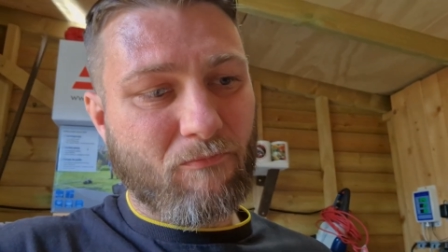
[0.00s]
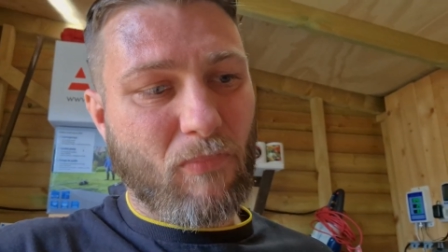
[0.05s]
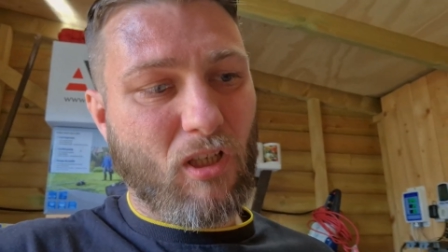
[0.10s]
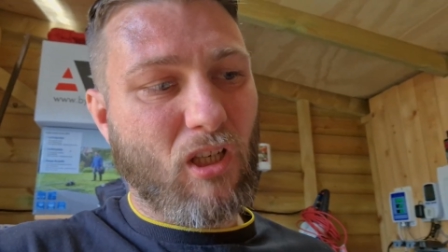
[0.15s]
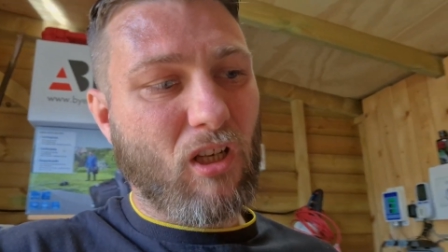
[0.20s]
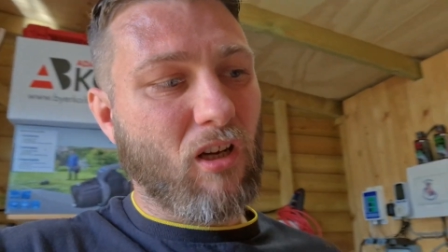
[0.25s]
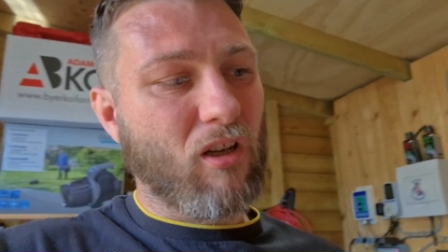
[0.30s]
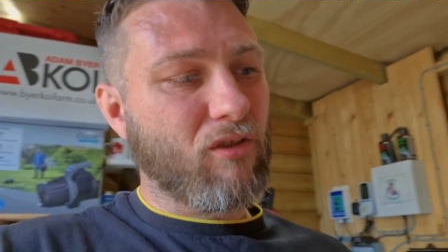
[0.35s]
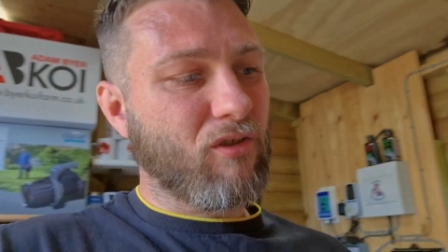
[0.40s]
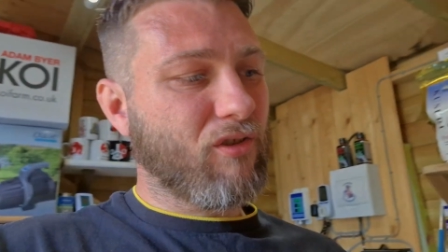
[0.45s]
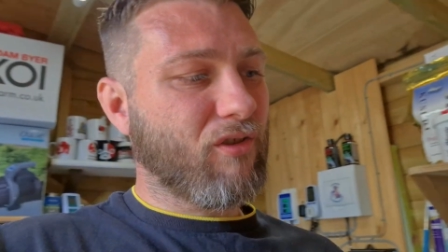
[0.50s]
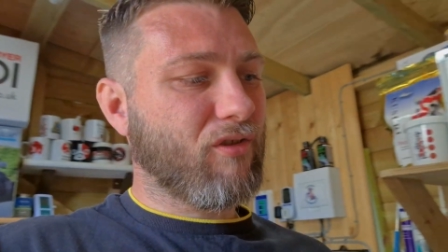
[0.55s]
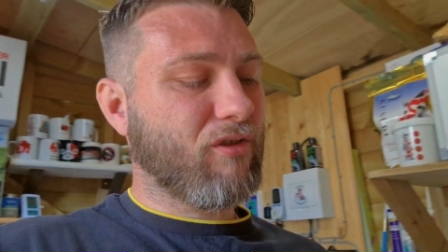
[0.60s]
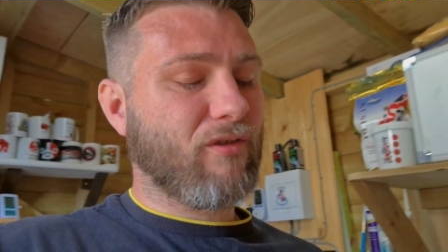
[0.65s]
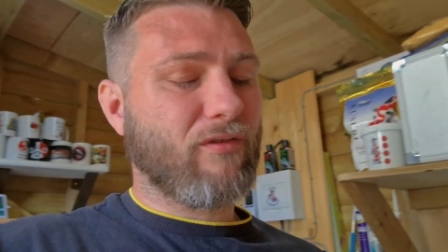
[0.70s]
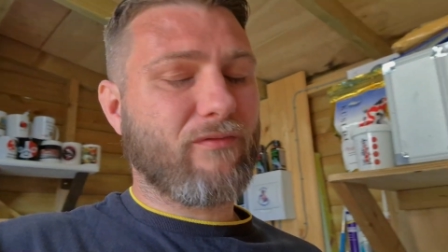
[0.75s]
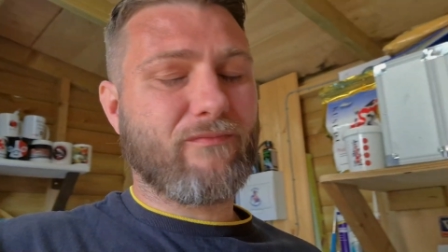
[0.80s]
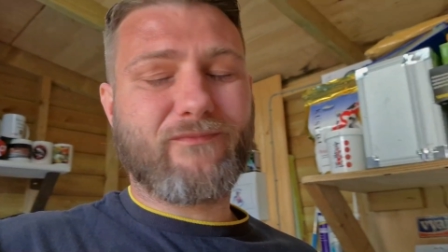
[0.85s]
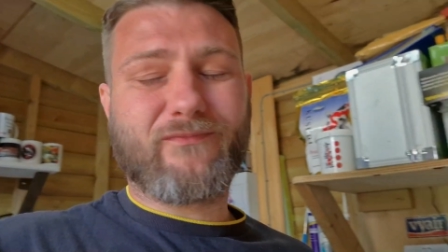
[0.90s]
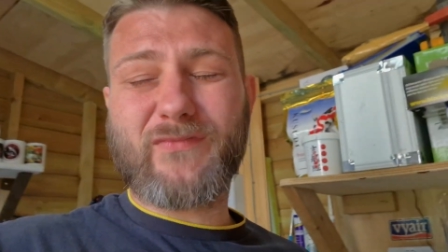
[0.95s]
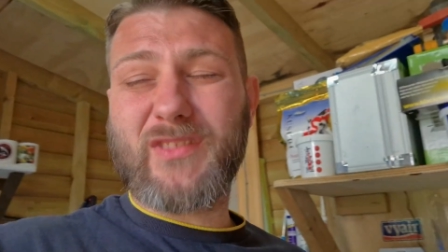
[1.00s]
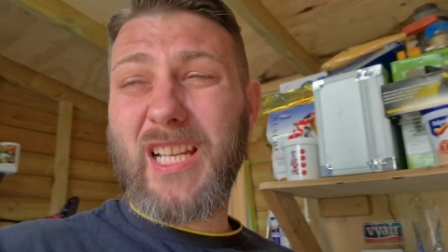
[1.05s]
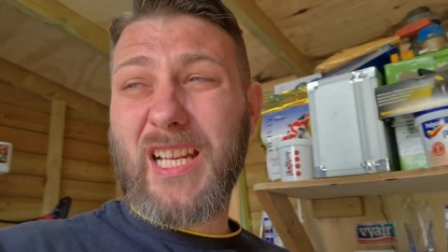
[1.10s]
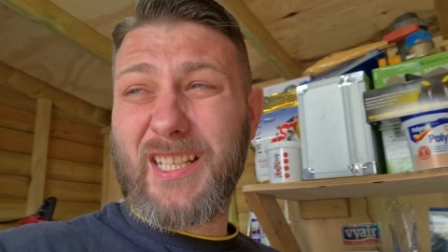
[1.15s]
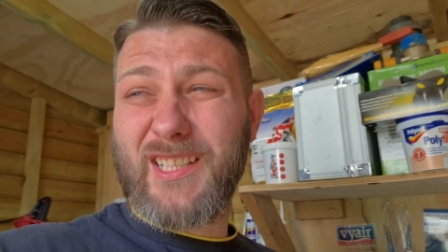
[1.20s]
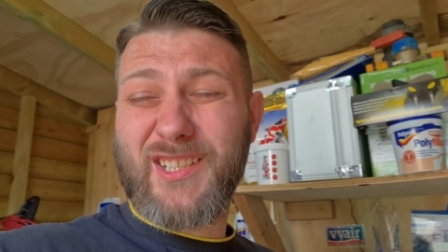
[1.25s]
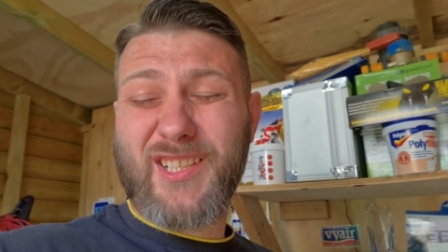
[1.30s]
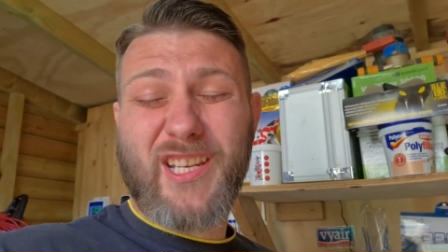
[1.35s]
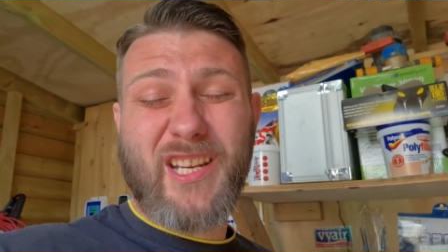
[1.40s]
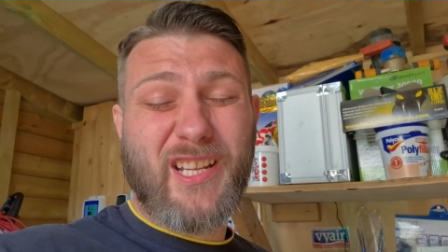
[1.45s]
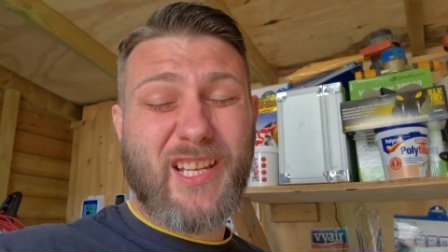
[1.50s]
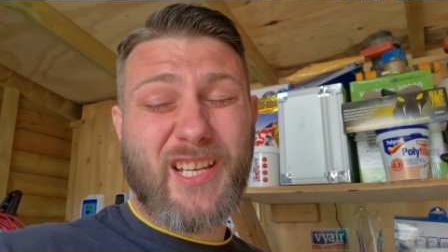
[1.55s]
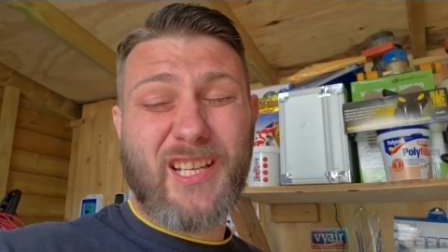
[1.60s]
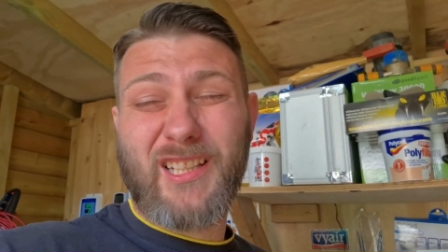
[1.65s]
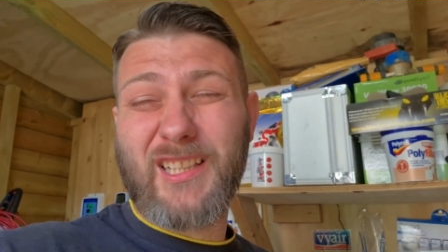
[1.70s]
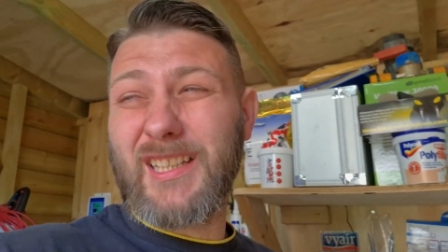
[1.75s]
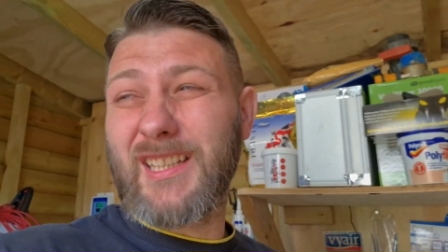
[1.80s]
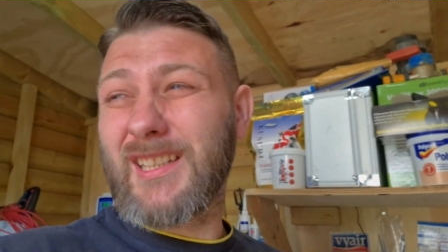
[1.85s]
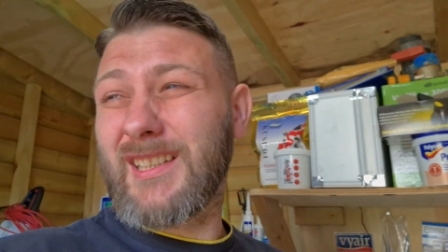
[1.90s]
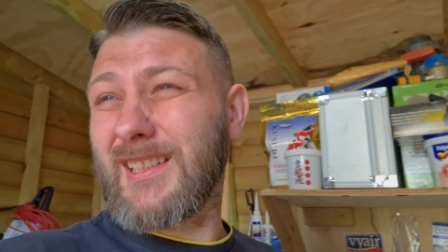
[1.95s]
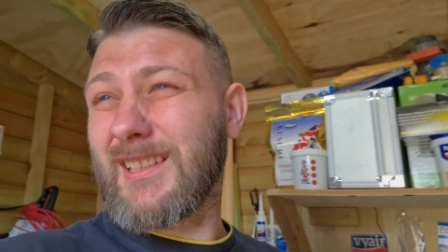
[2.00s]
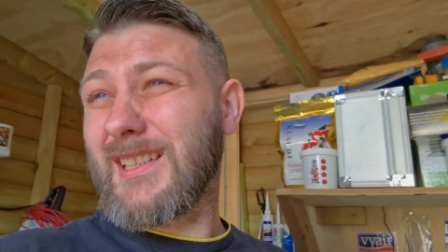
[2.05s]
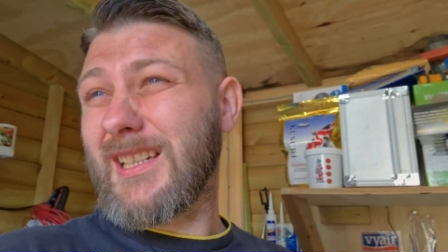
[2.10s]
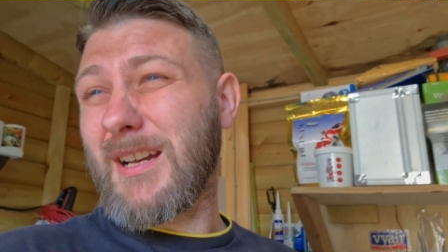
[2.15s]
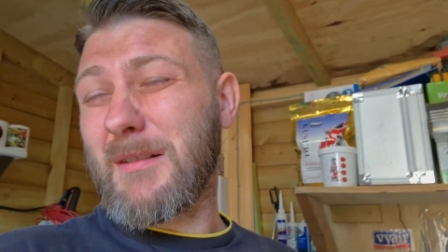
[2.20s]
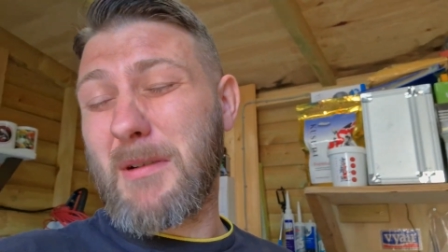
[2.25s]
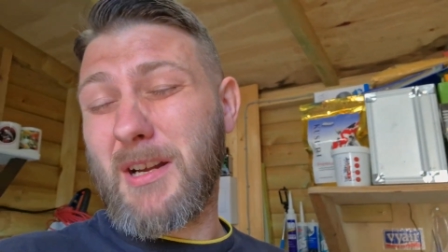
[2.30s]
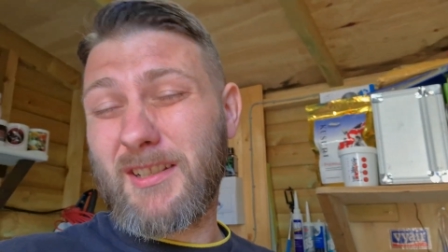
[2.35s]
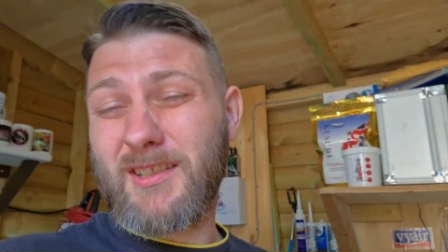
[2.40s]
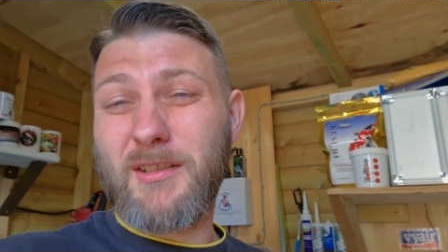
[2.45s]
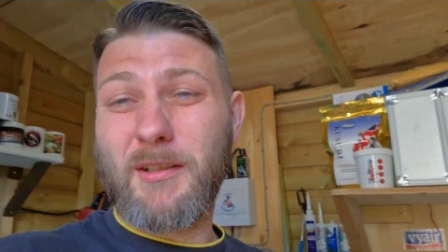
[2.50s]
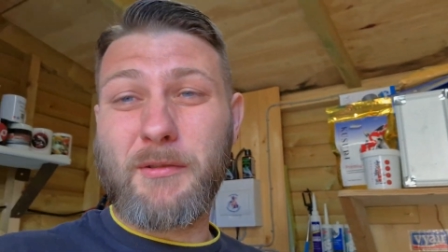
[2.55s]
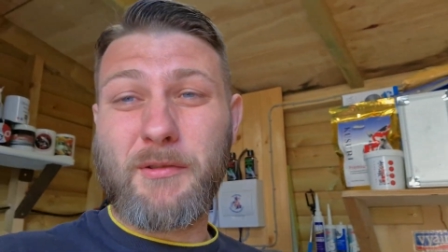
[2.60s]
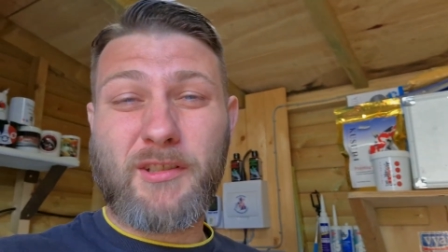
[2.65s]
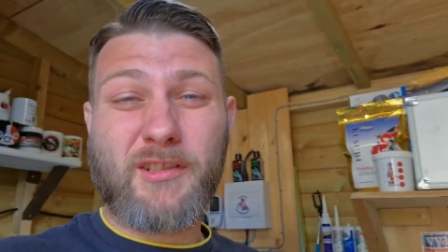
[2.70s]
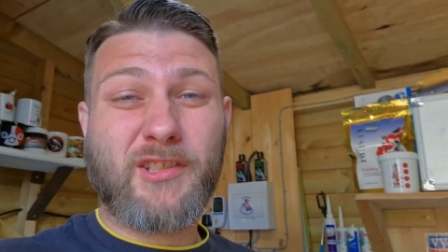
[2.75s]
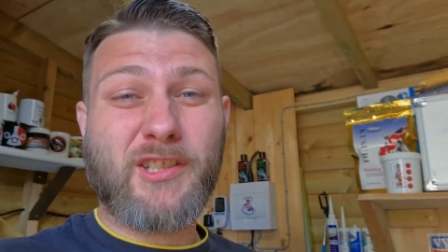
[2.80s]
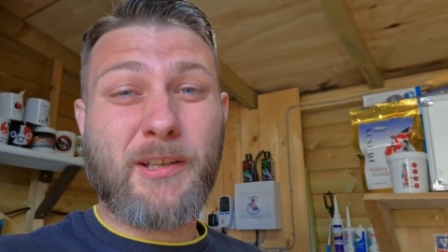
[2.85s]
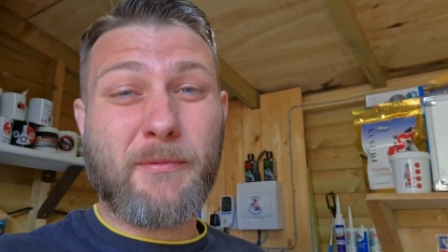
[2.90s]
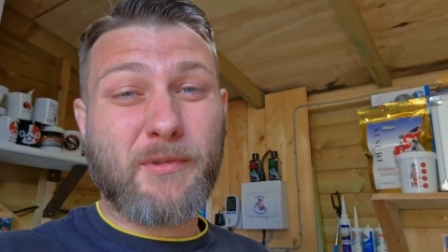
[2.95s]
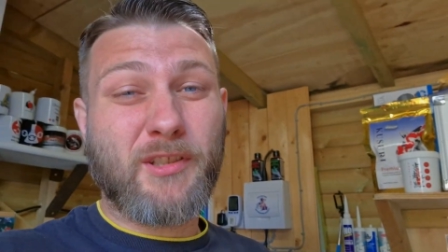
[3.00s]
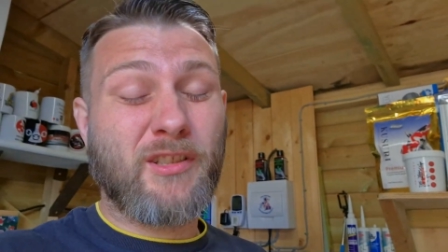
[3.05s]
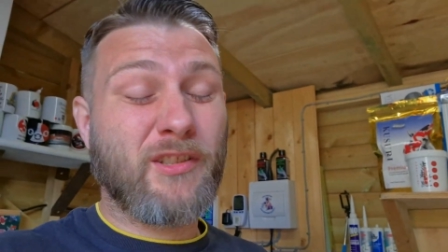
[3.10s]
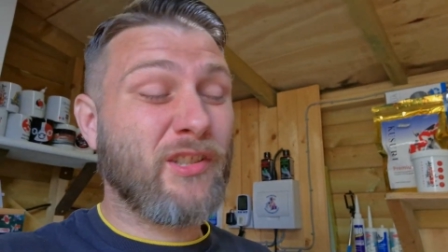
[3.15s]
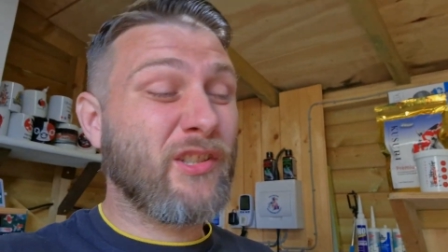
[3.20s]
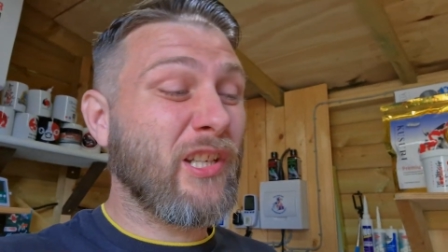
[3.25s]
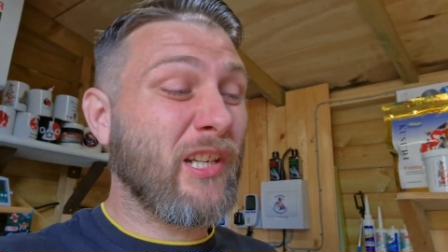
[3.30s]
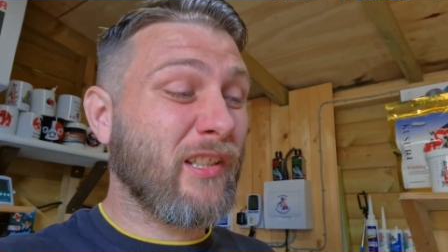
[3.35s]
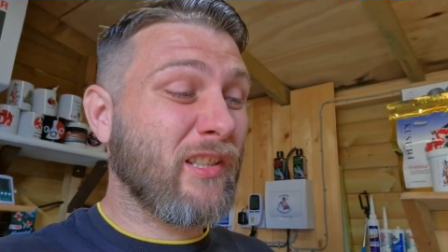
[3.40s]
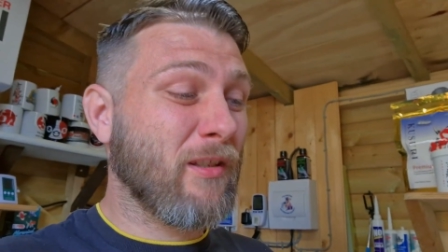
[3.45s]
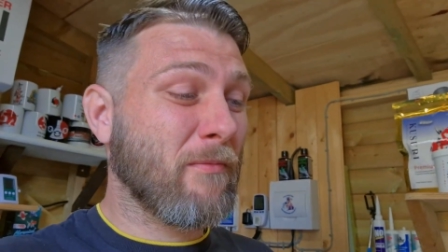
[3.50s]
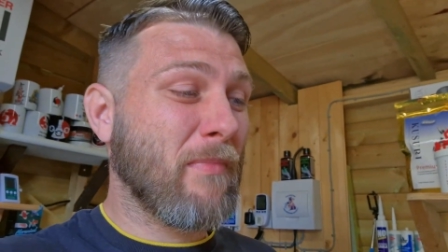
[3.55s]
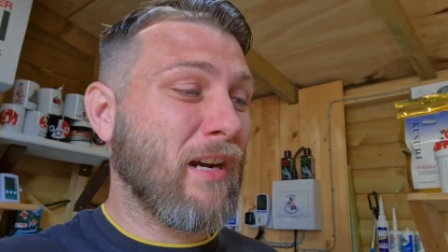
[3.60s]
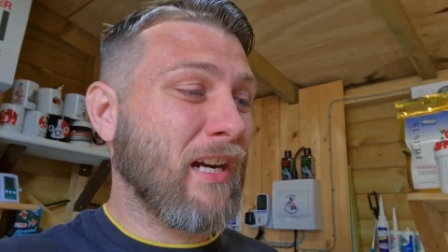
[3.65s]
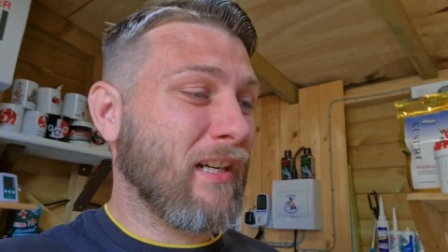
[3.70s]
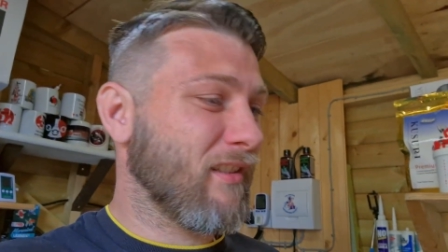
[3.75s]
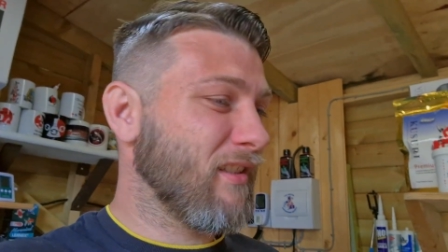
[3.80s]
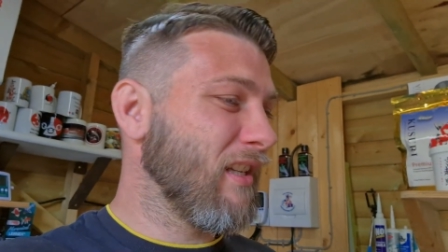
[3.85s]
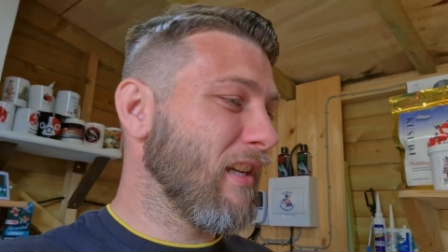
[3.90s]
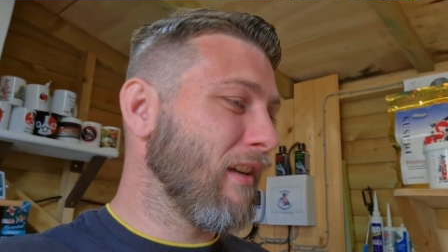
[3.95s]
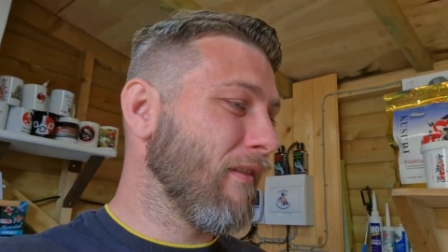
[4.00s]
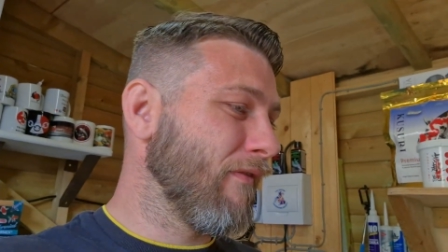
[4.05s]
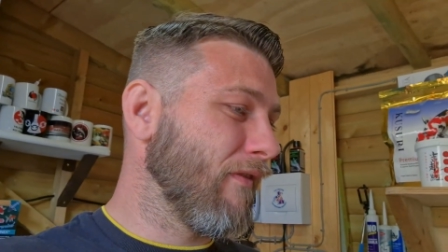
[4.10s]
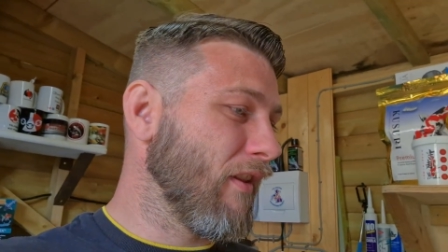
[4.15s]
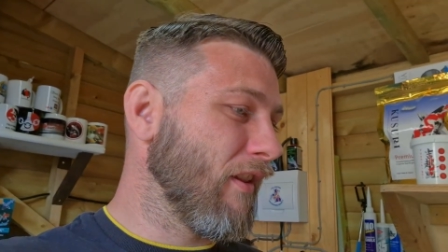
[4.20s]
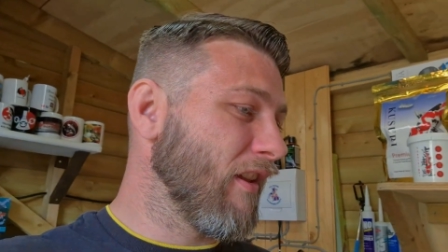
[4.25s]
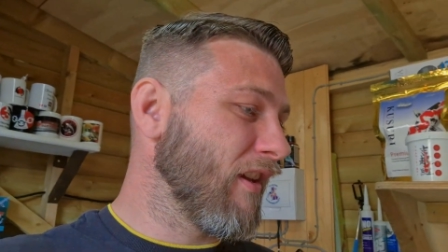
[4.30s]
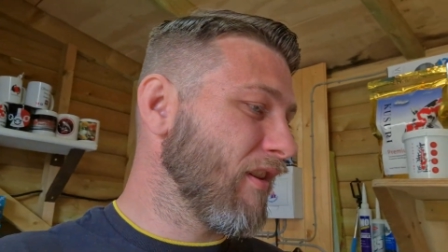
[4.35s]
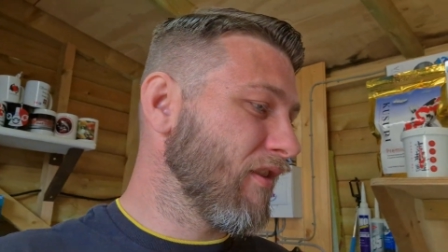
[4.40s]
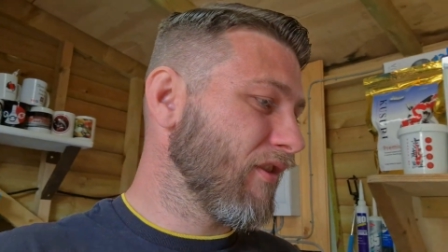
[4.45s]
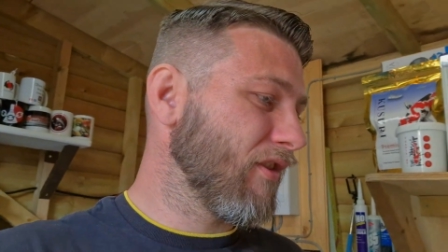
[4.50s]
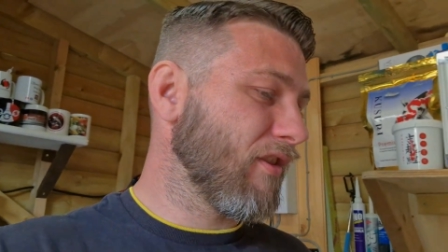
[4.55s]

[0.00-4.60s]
Because, like I said earlier, I'm actually sick to back teeth of this.